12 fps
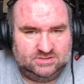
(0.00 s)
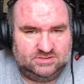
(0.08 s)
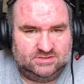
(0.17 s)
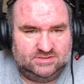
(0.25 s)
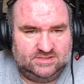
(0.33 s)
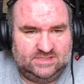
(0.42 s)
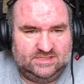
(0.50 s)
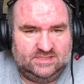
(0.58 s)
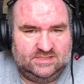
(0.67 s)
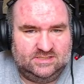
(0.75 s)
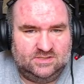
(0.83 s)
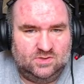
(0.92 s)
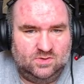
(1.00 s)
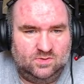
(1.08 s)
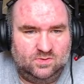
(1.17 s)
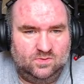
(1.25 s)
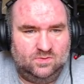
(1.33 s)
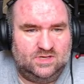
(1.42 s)
Scene
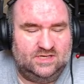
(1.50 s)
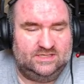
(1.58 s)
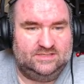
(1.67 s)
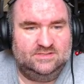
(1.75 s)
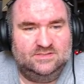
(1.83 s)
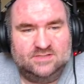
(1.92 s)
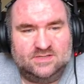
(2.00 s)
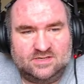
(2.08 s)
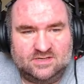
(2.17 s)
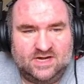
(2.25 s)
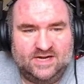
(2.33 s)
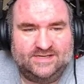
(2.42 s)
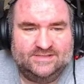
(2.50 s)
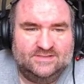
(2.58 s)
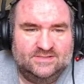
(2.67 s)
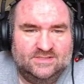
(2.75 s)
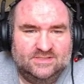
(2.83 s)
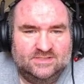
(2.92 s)
1. Alright.
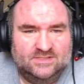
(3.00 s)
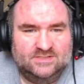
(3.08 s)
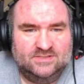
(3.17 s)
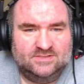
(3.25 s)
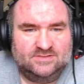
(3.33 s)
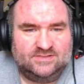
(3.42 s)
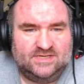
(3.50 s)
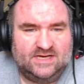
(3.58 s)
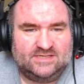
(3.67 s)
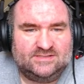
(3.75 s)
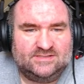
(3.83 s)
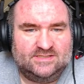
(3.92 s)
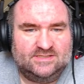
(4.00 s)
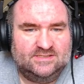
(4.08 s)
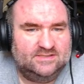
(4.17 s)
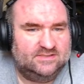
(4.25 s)
Next.